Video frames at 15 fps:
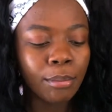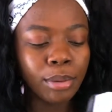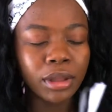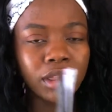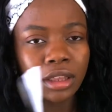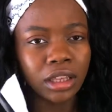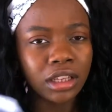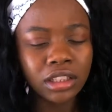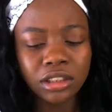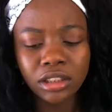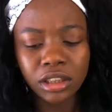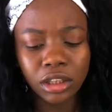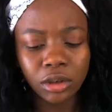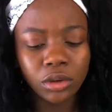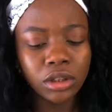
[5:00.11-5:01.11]
But
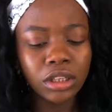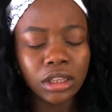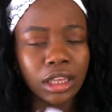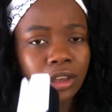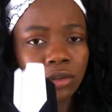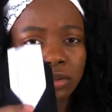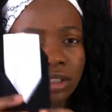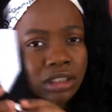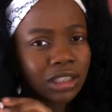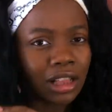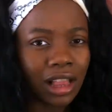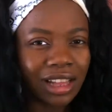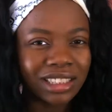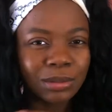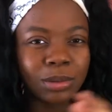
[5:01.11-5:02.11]
these literally like you just
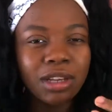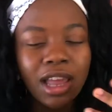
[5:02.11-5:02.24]
clasp